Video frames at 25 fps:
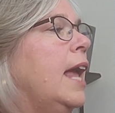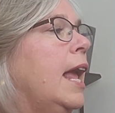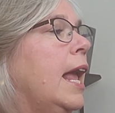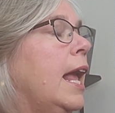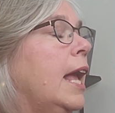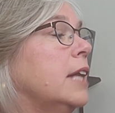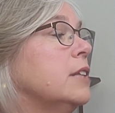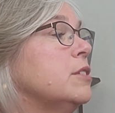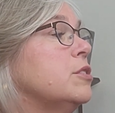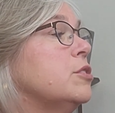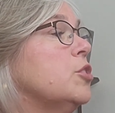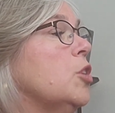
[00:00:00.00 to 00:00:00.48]

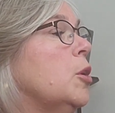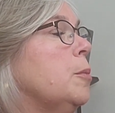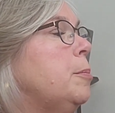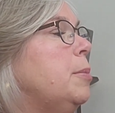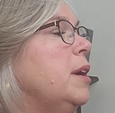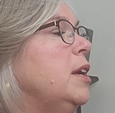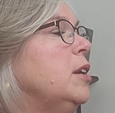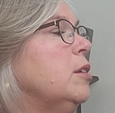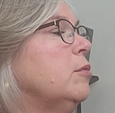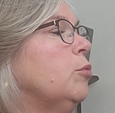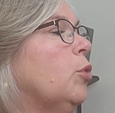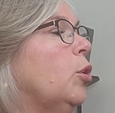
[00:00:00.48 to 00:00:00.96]
hand soap,
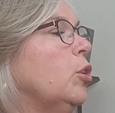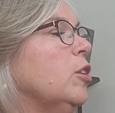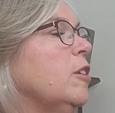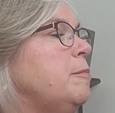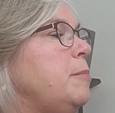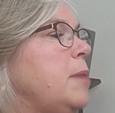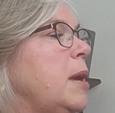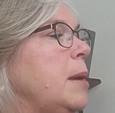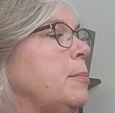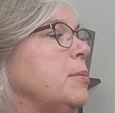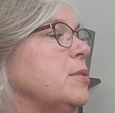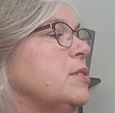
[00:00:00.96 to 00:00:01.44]
and a roll of
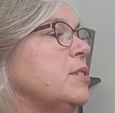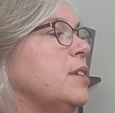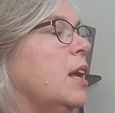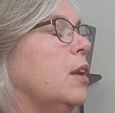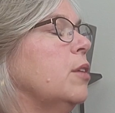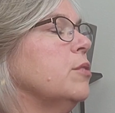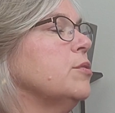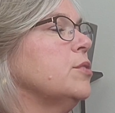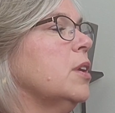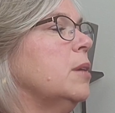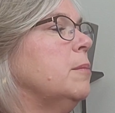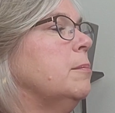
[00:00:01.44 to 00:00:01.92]
paper
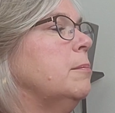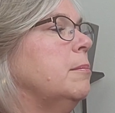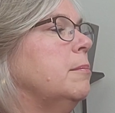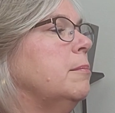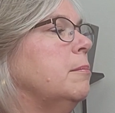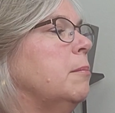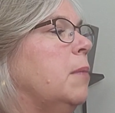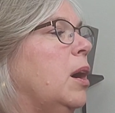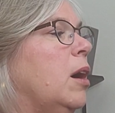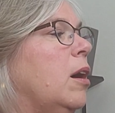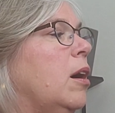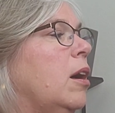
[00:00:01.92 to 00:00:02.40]
towels on
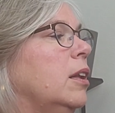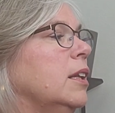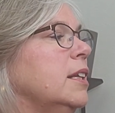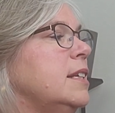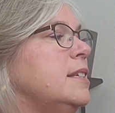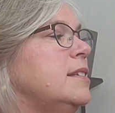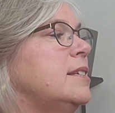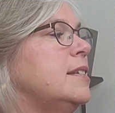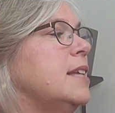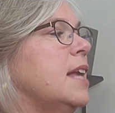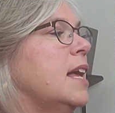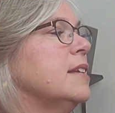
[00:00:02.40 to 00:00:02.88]

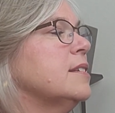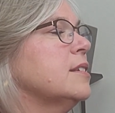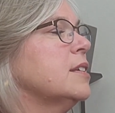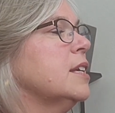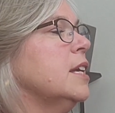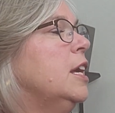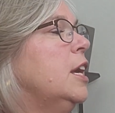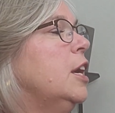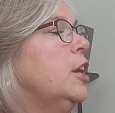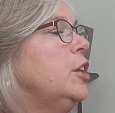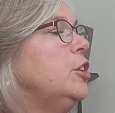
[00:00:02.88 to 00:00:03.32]
Holly's desk.